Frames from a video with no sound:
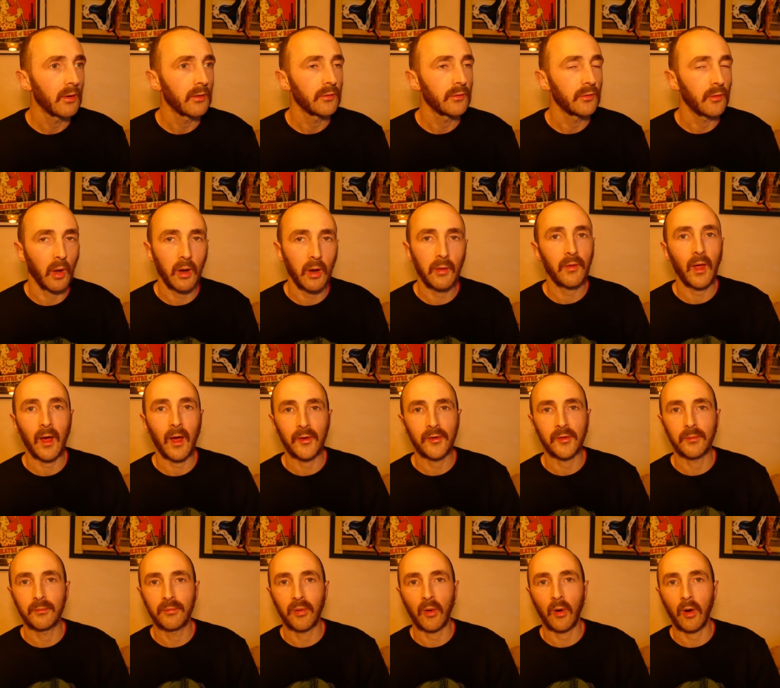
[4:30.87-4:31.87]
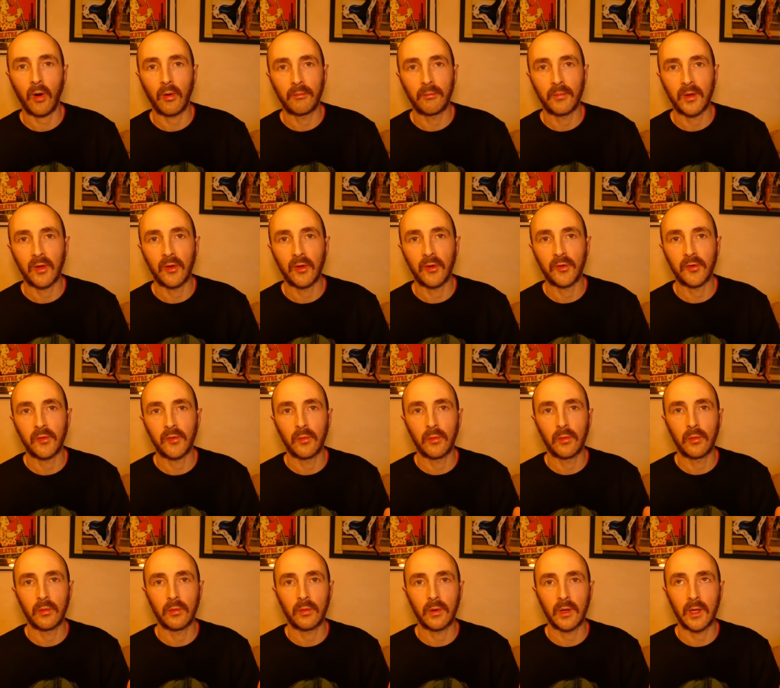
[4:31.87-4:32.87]
none of that is important because
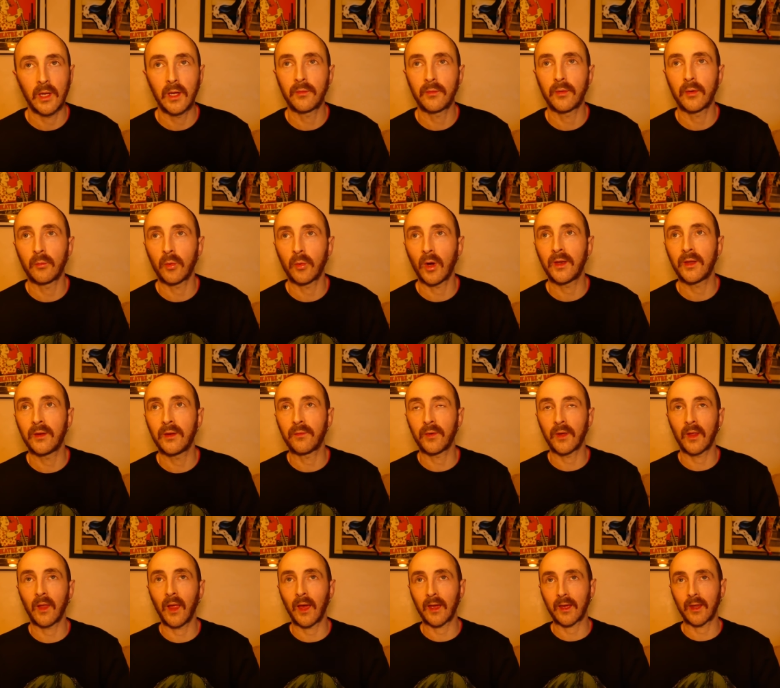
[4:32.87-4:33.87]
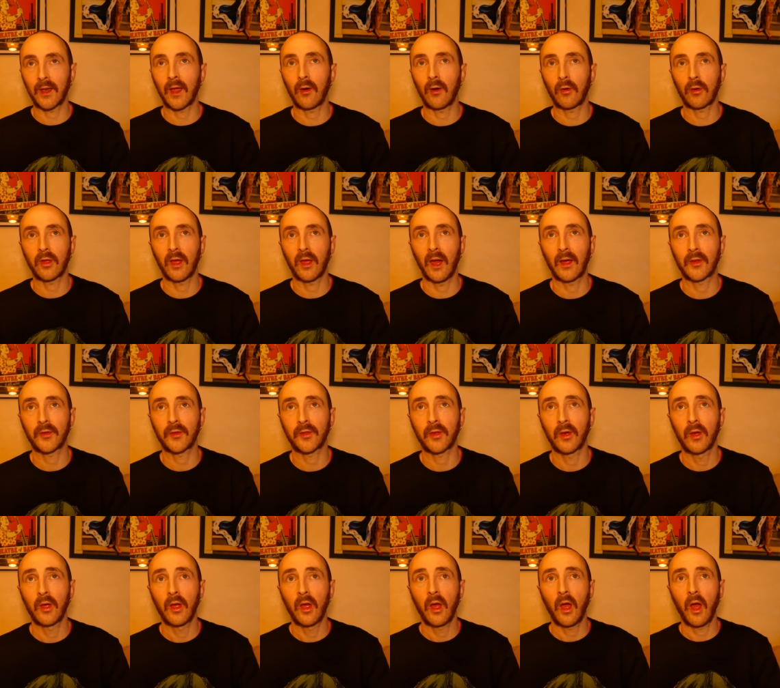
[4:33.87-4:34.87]
even when you feel like an outcast,
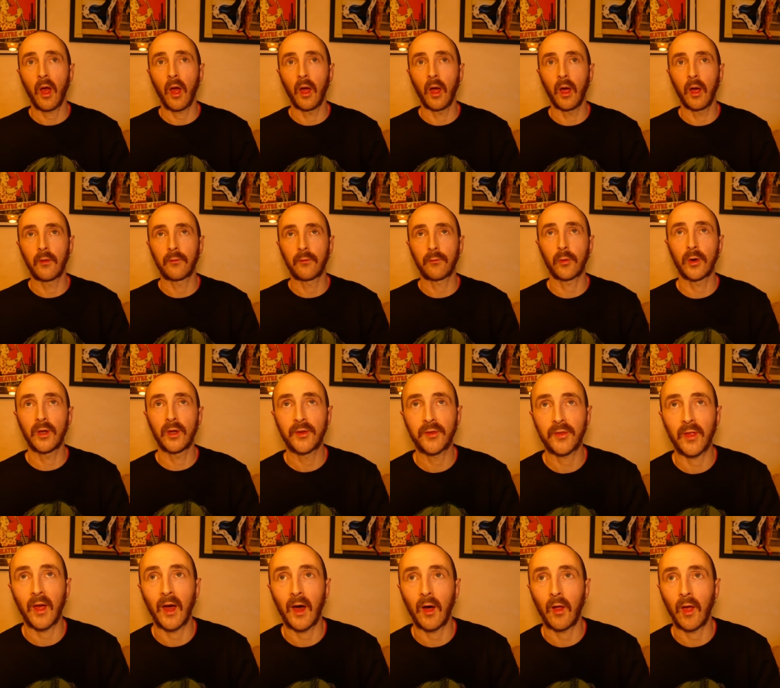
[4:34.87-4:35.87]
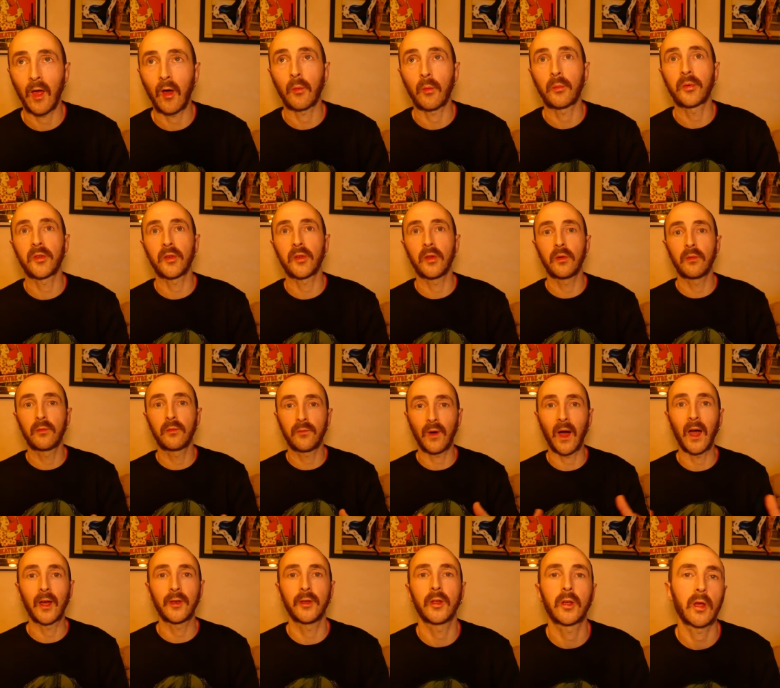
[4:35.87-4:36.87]
uh, freestyle helps you
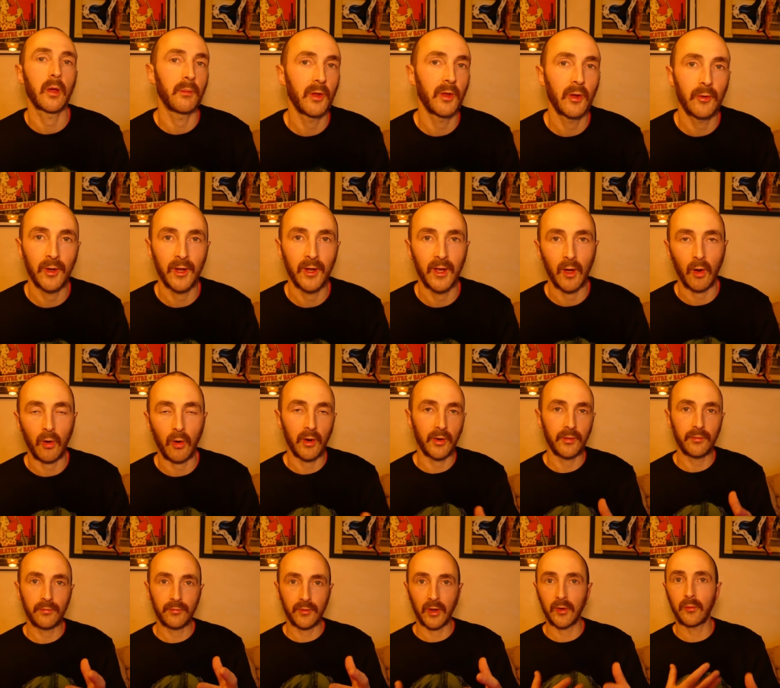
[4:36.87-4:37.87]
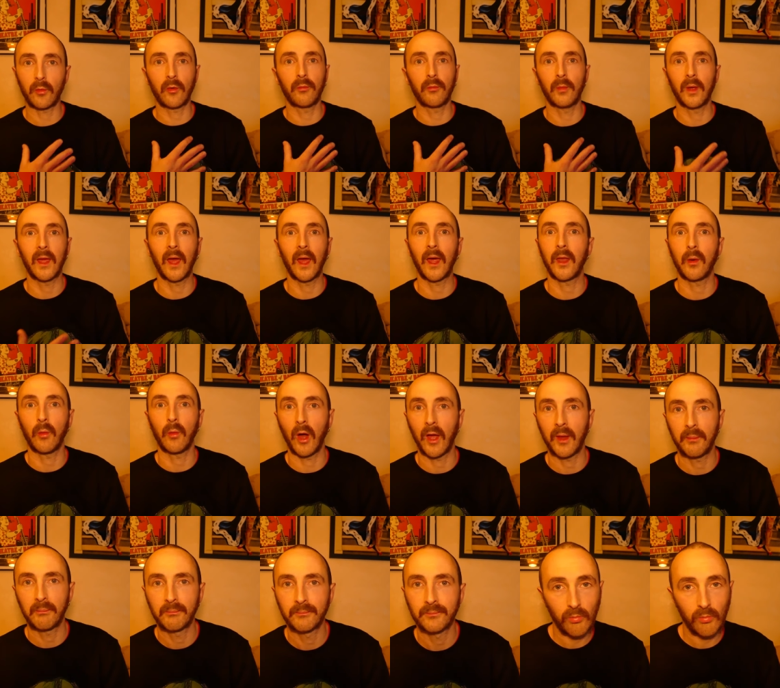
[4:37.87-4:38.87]
find your community, or it did with me anyway.
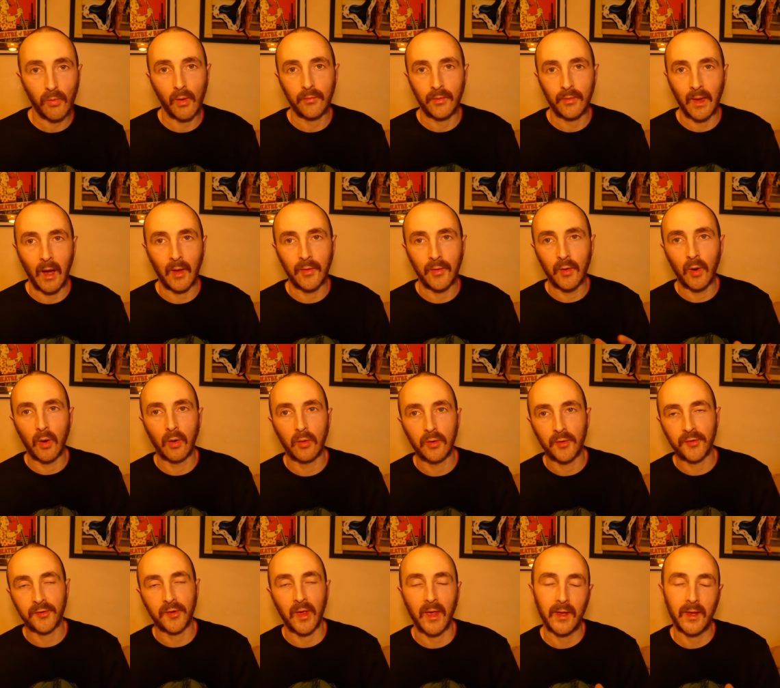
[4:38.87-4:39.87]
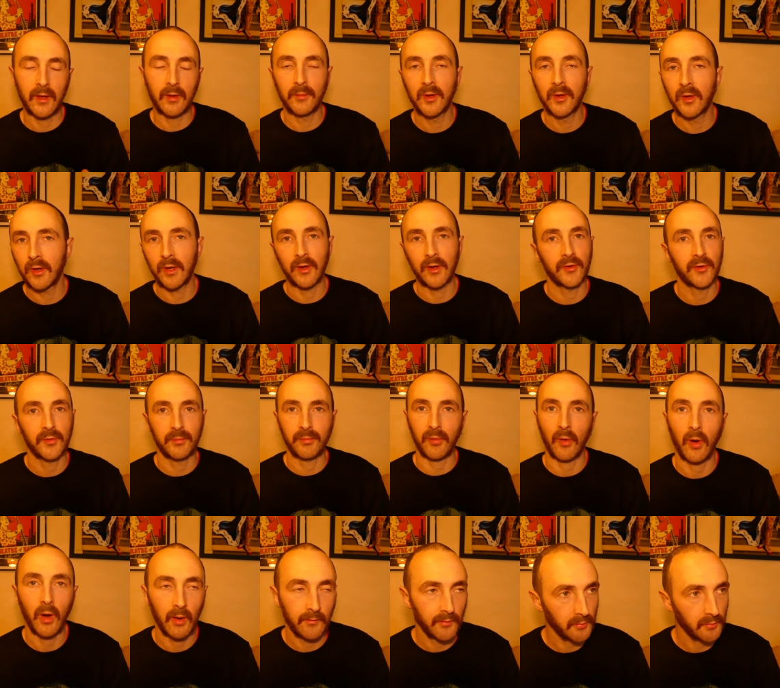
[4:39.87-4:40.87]
Now I know the skate community is
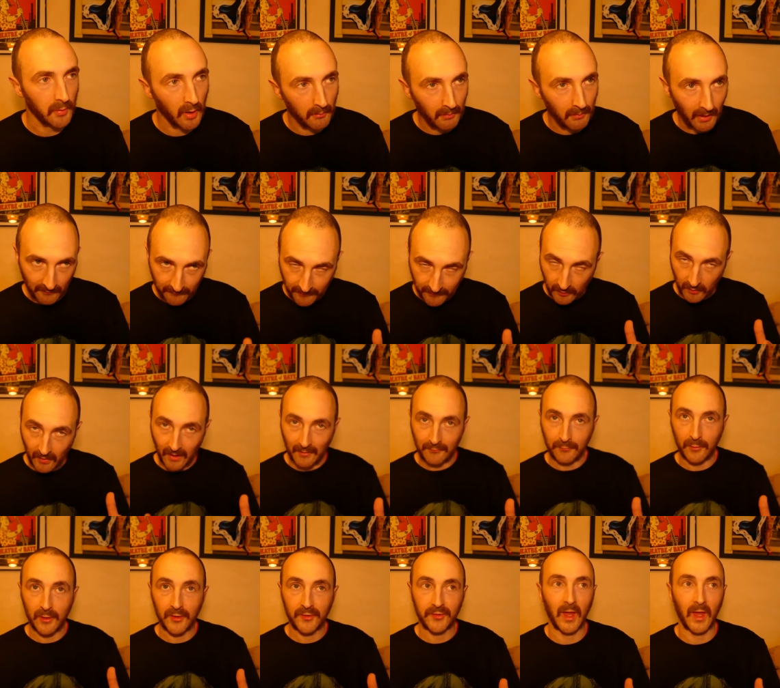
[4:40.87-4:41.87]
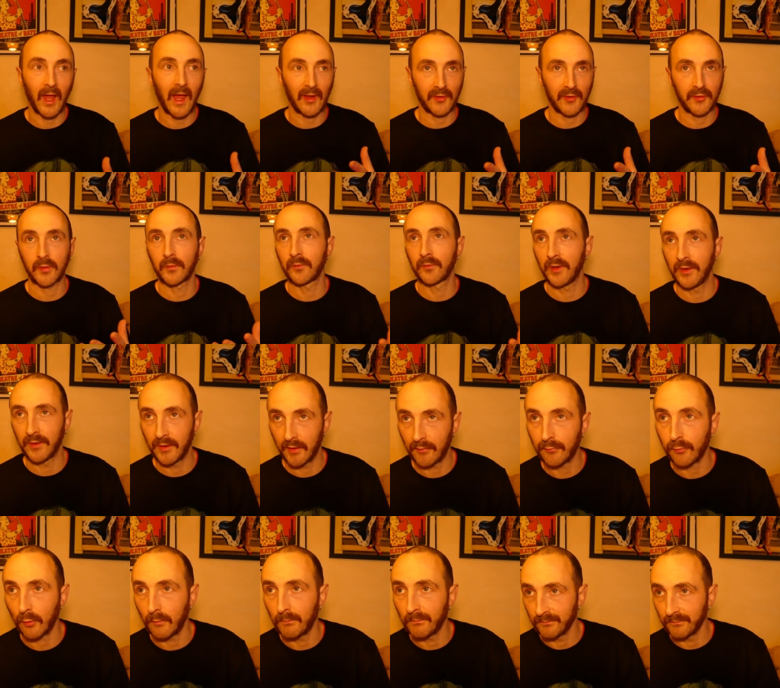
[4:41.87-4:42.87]
supportive as well, but I feel like freestyle has something
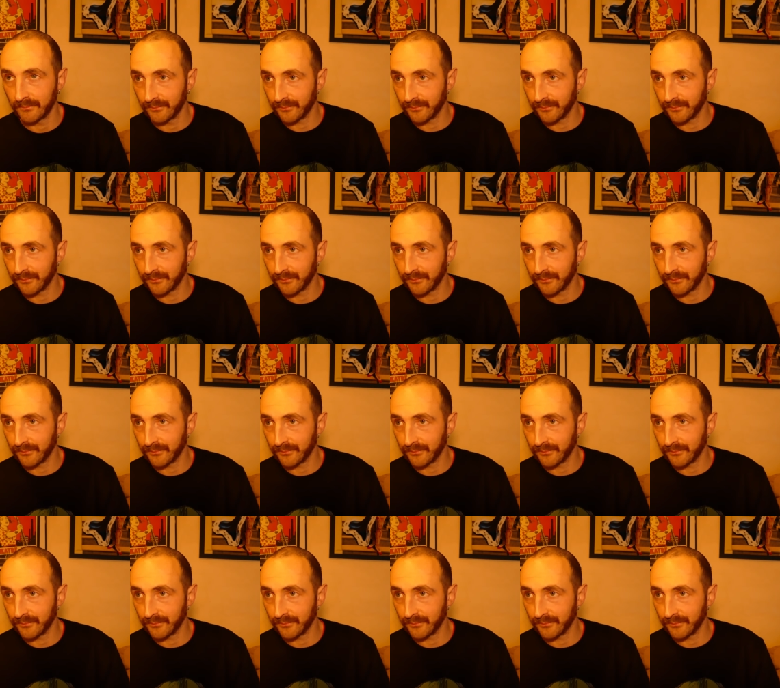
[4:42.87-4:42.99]
different.